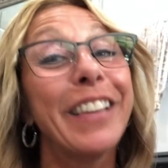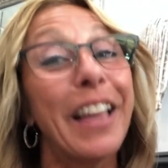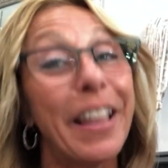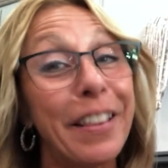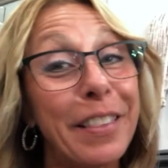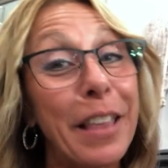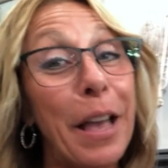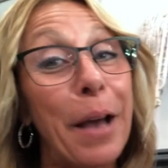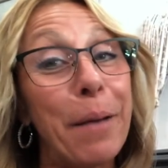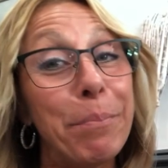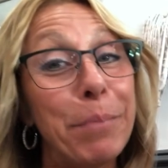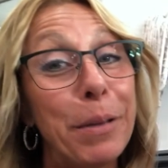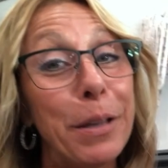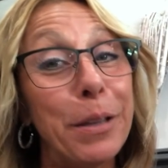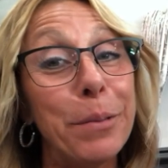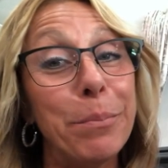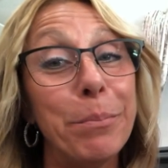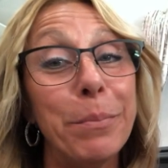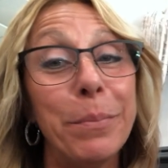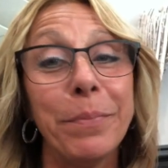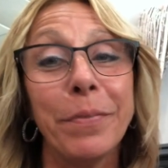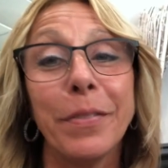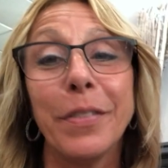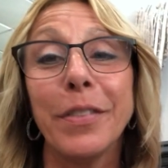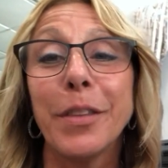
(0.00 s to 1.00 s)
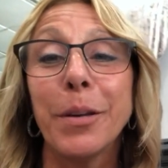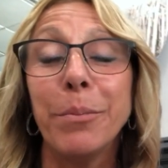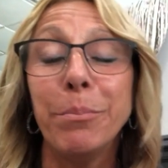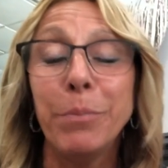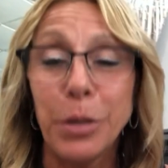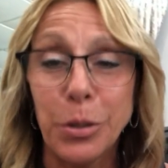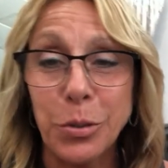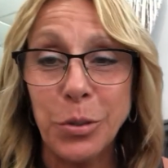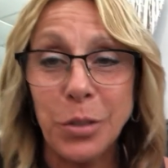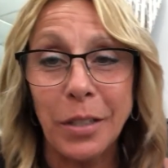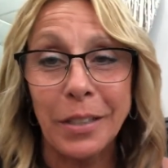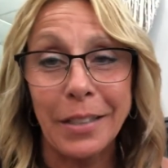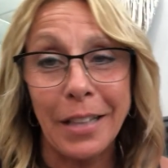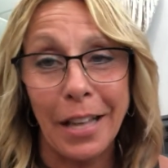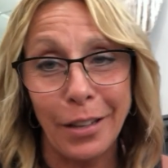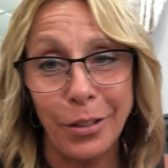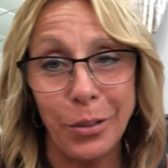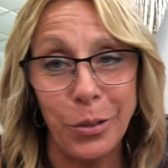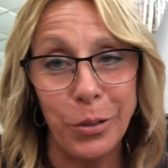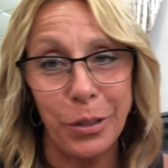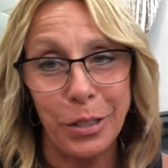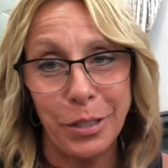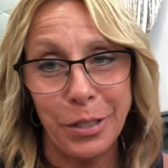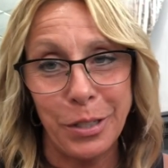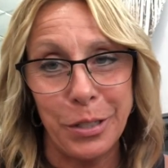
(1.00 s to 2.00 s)
let that be the, the music that
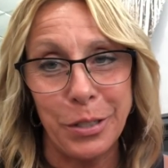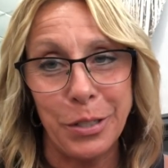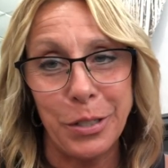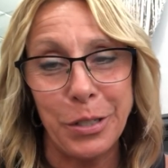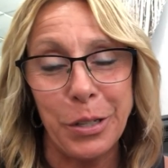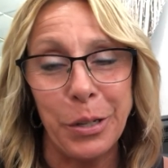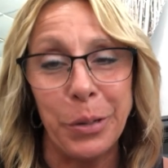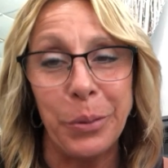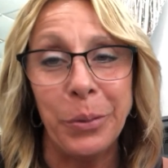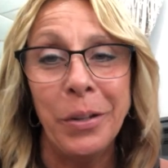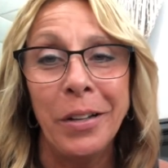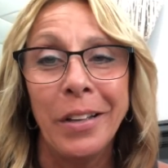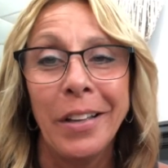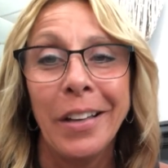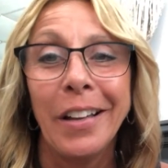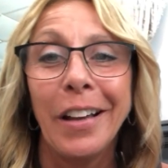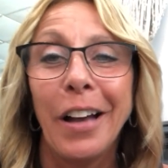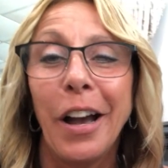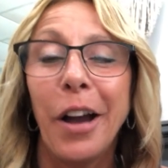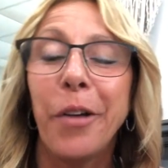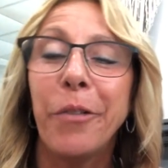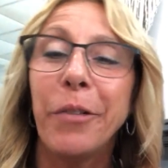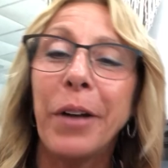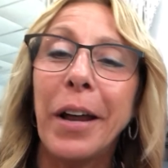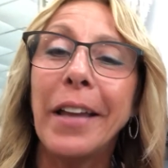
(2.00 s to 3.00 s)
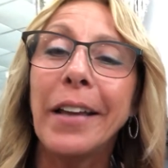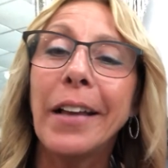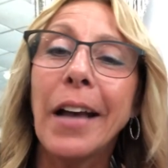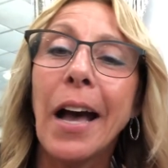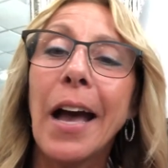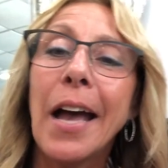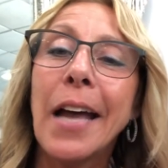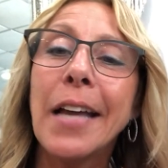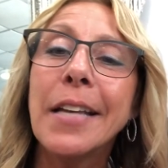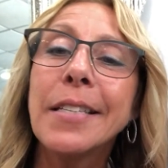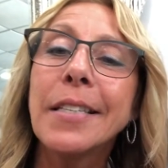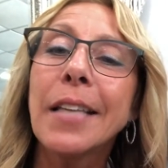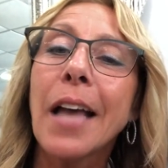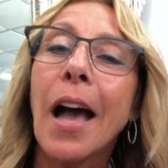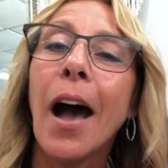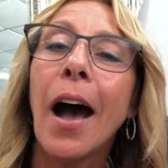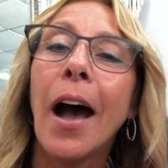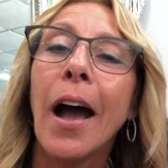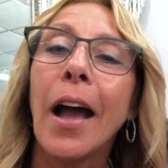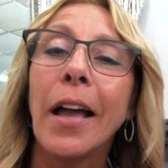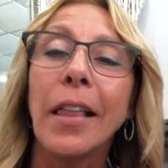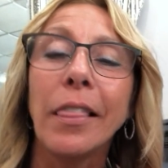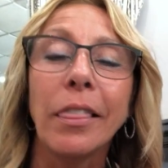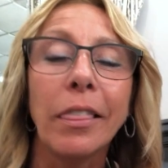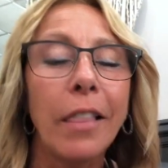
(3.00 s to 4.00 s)
you listen to. All right, guys,
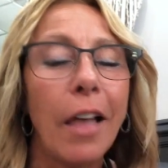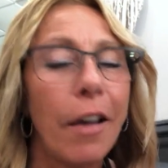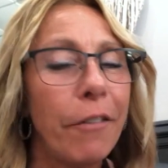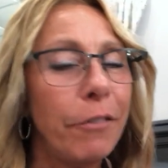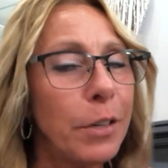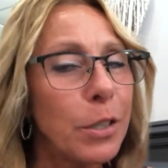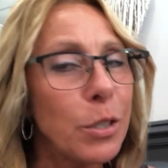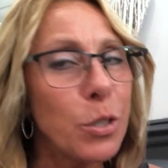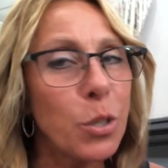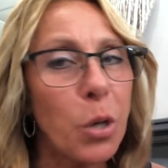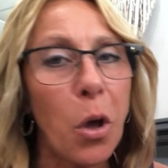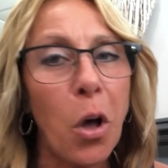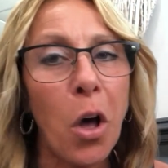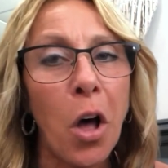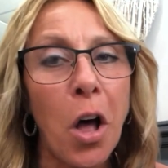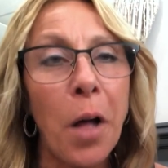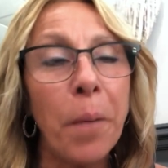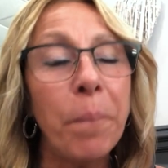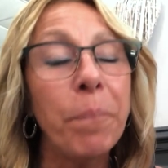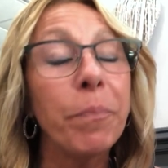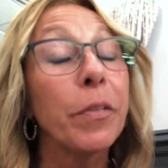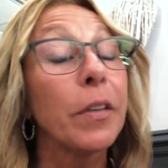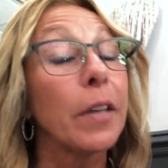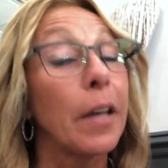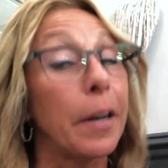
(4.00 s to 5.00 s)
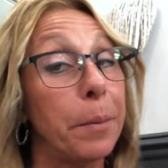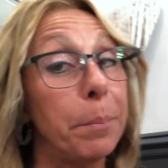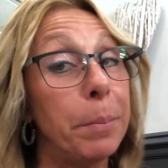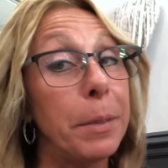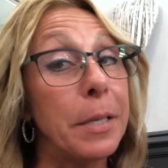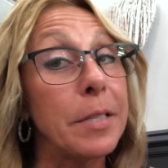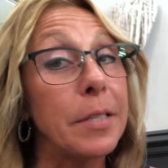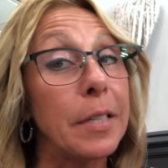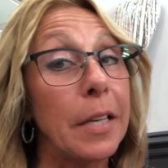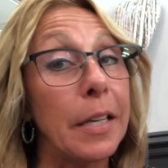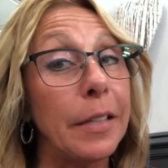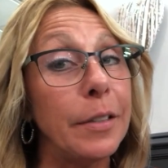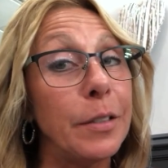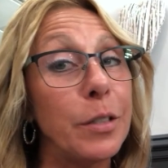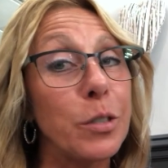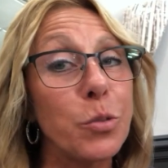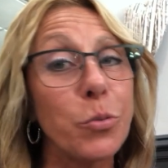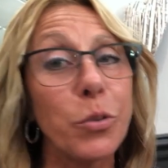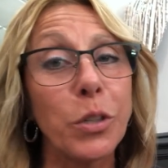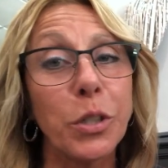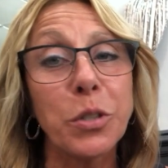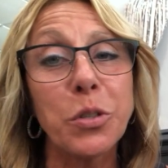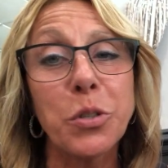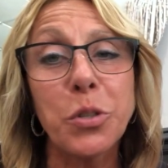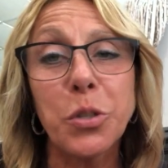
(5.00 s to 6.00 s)
I love yous all. Gonna be seeing yous
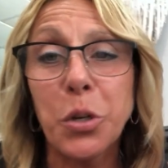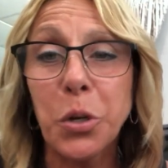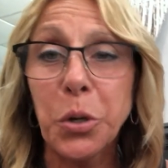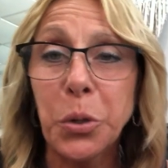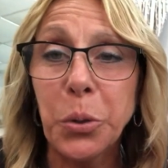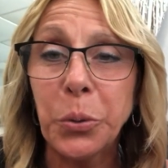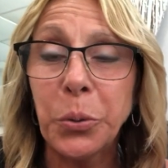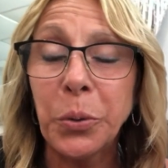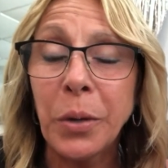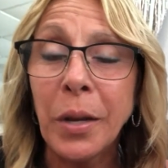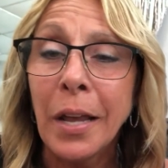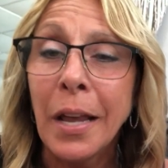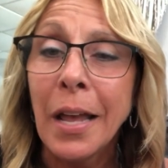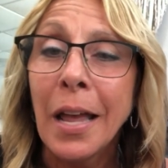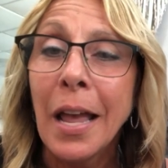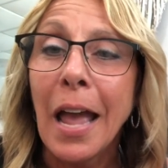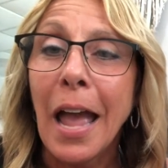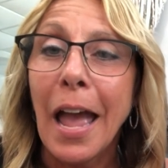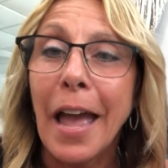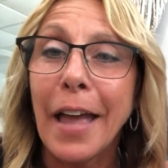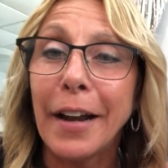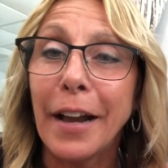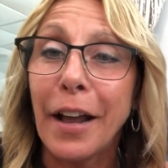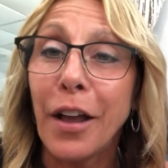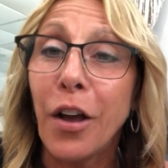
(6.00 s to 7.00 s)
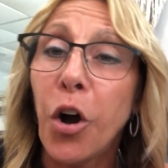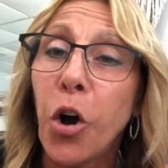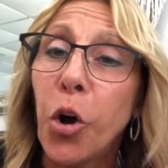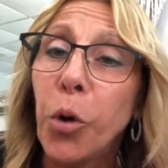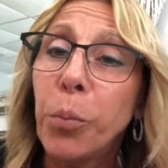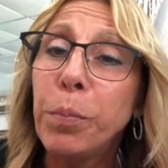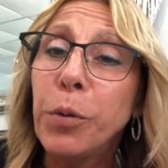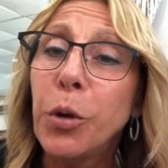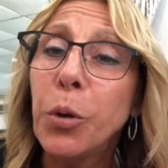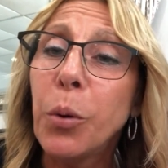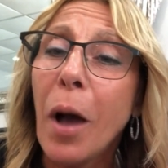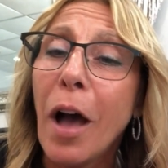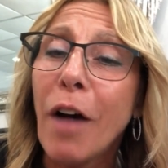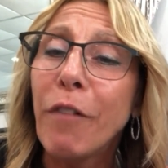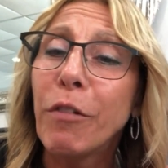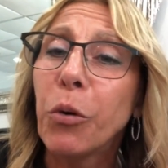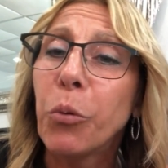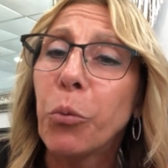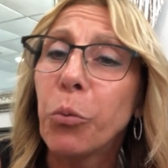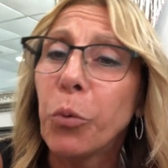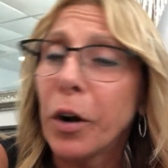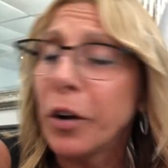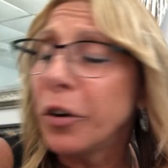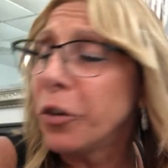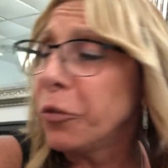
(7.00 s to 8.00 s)
real soon, and I hope you have a
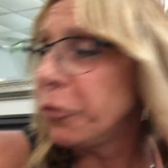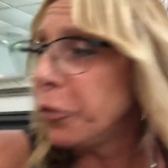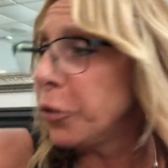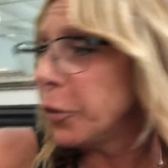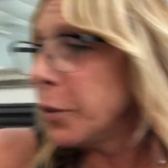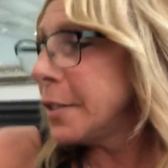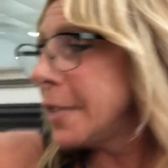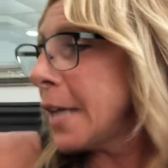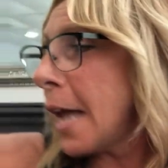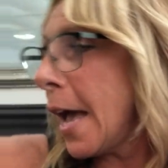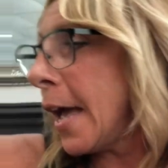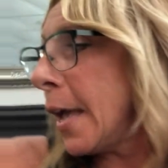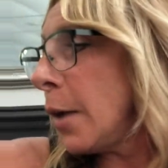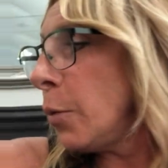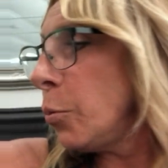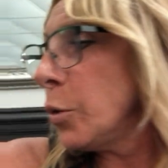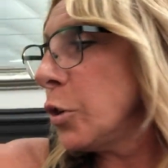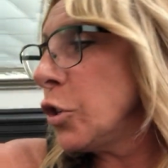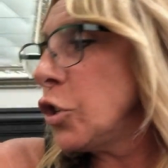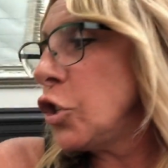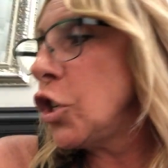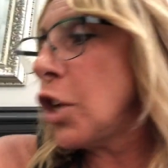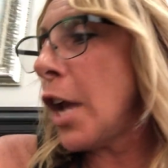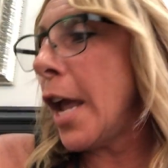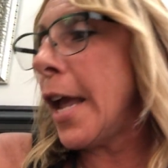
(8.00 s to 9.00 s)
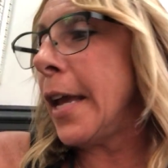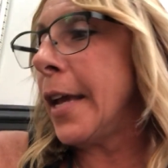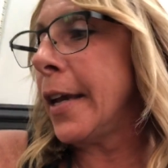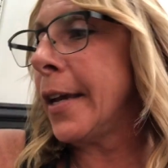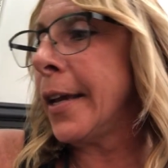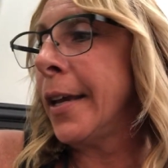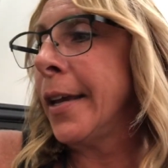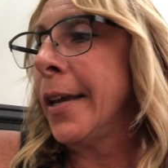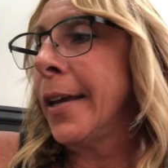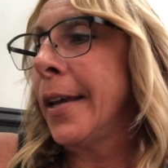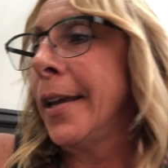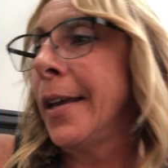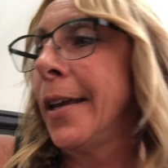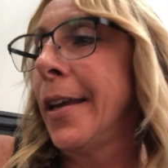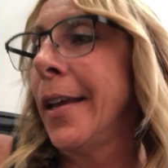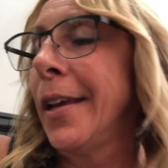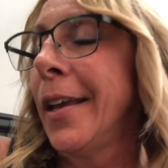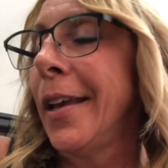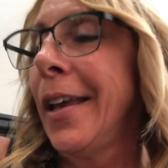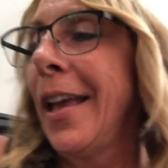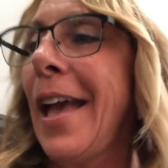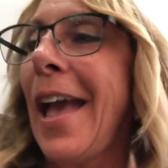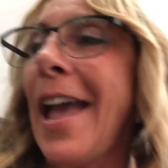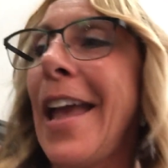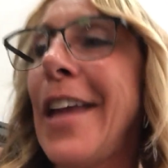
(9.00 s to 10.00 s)
wonderful day. Where's Jake?
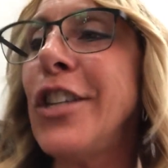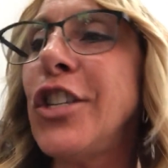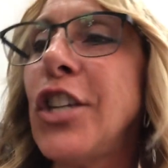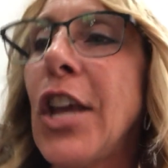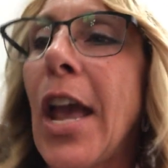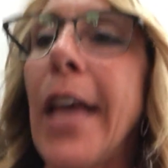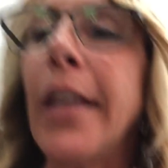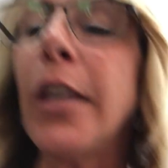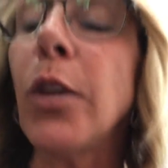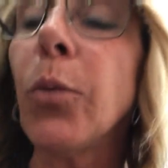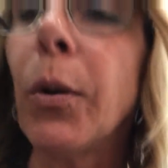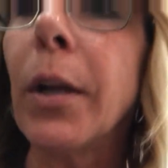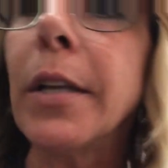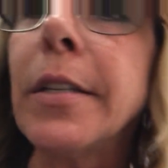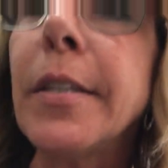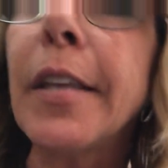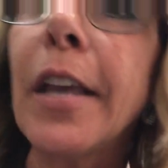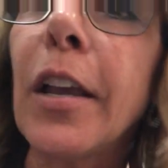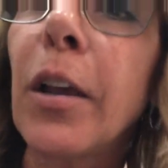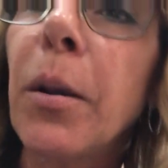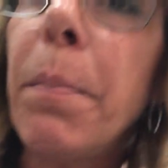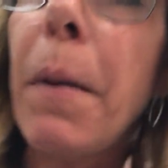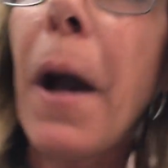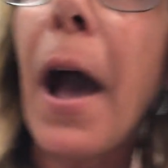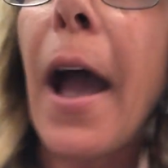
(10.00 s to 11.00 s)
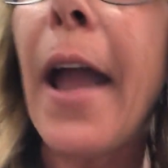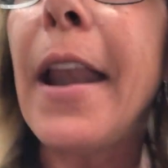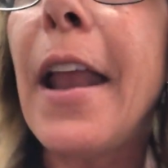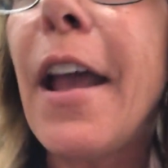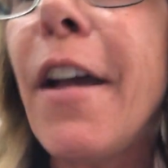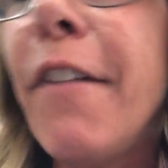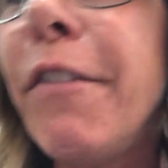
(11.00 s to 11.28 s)
Hey, Jake, you wanna say goodbye to